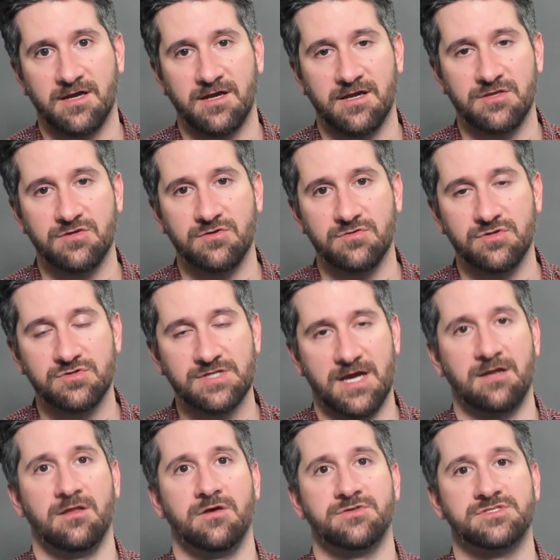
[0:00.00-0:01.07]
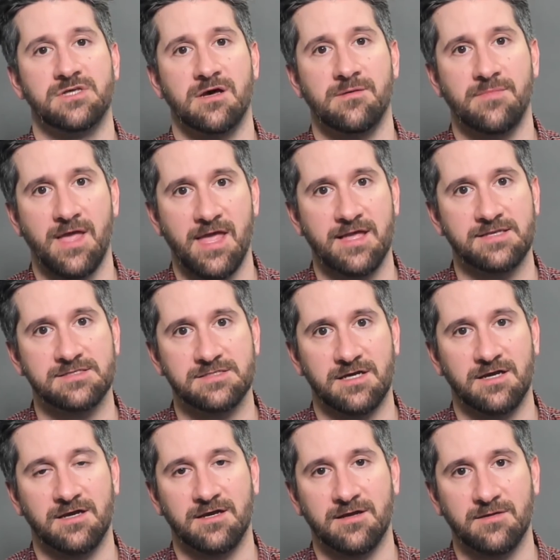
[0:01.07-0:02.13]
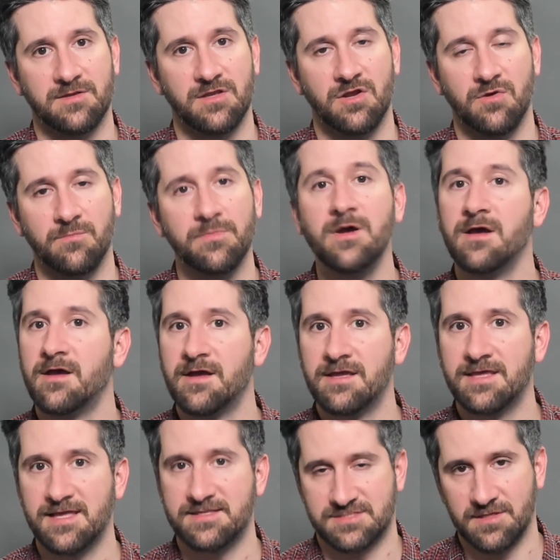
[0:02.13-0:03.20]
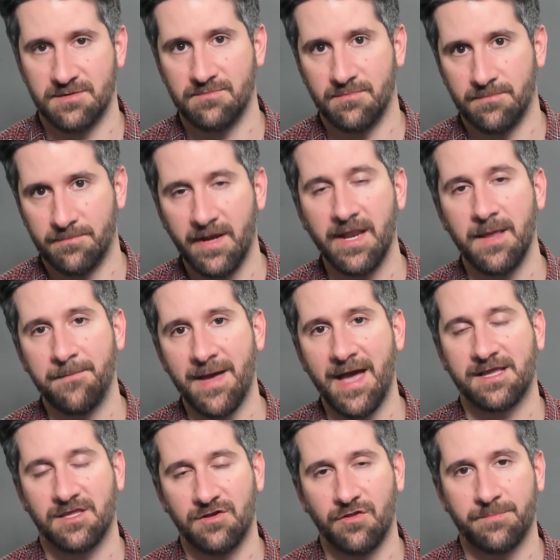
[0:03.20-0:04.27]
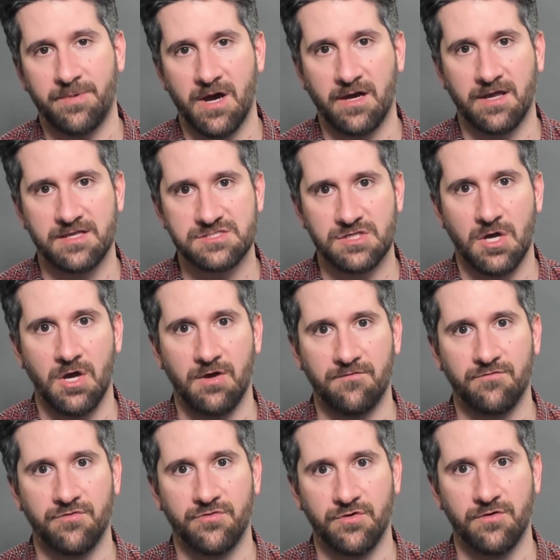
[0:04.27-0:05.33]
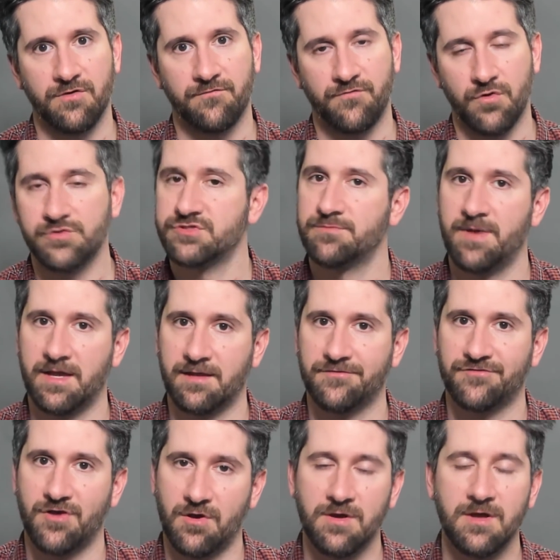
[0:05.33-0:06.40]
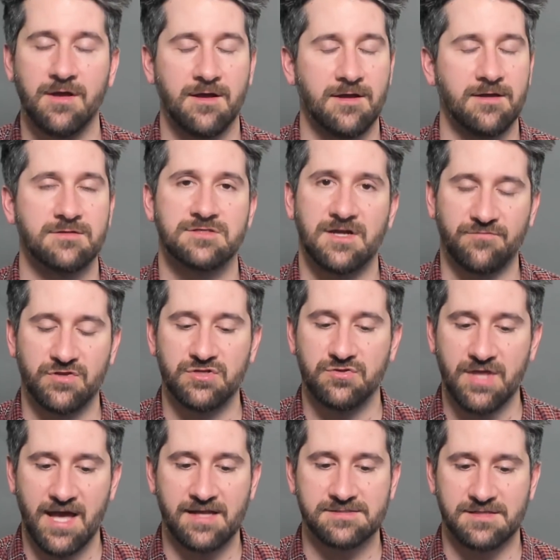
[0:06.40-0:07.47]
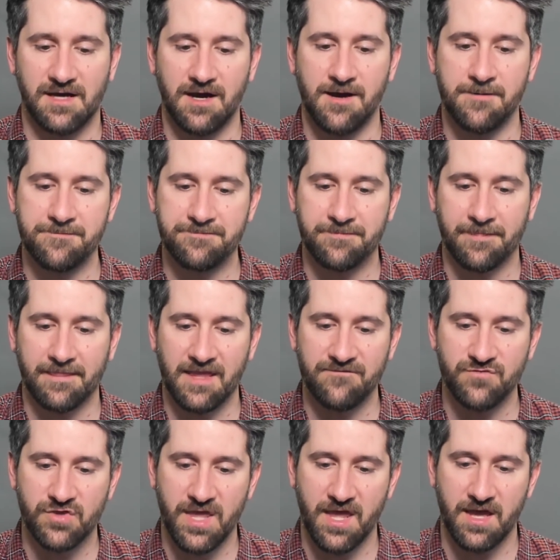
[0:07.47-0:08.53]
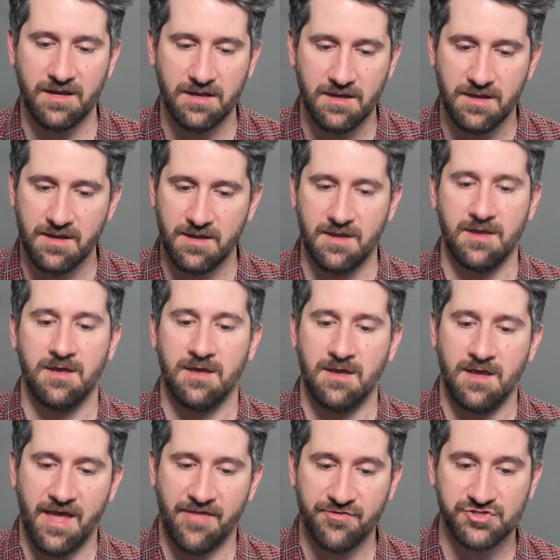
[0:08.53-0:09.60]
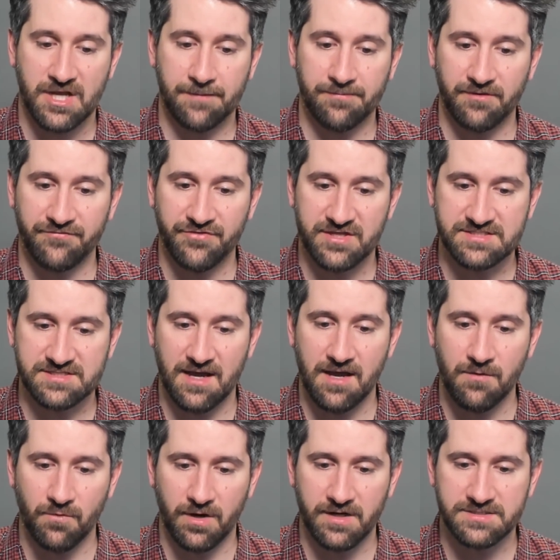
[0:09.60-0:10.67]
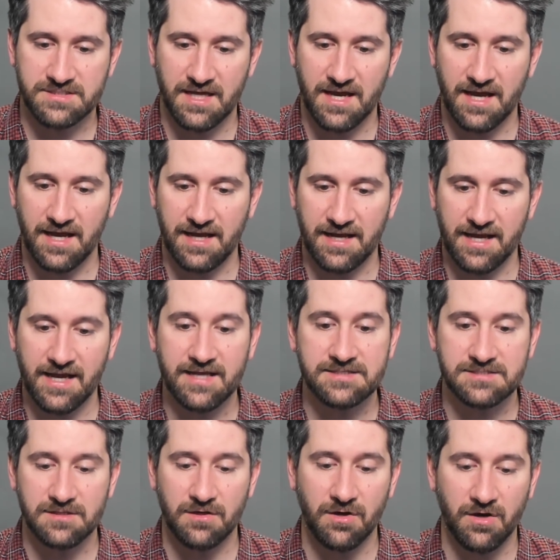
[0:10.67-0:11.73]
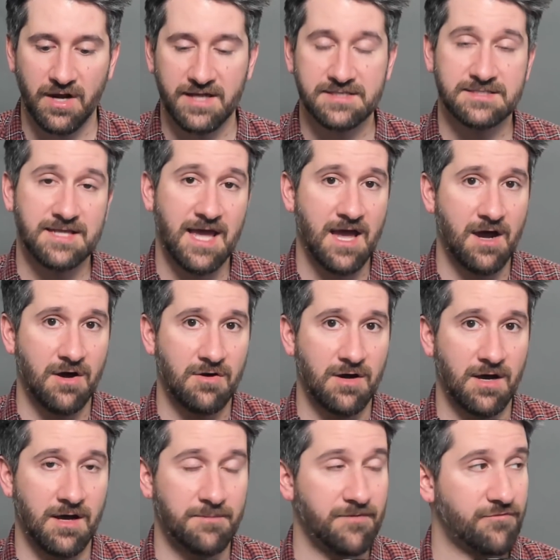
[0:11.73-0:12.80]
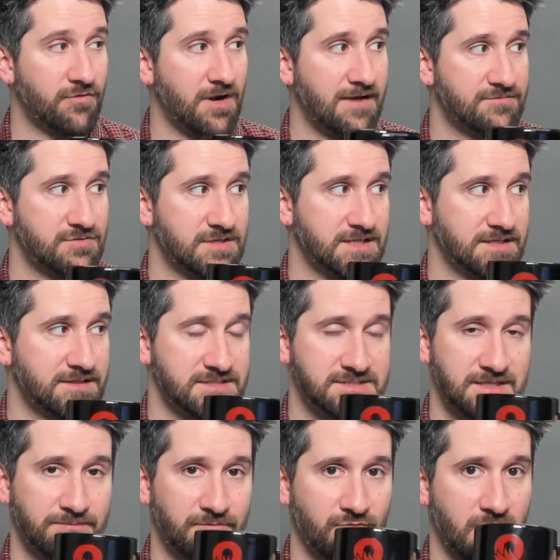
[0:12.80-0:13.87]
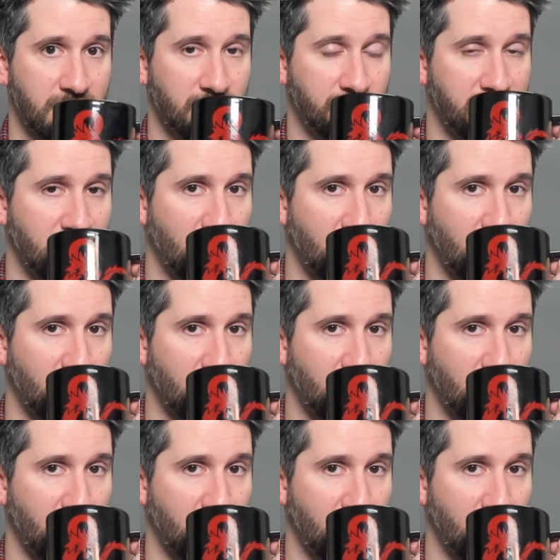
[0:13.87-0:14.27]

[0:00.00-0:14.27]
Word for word: you you download some and uh, you know get some money back into the pockets of the folks who make it. So definitely do that um, if you can. And there's a couple of things I wanted to highlight right now uh, before after I take this sip of water. Hold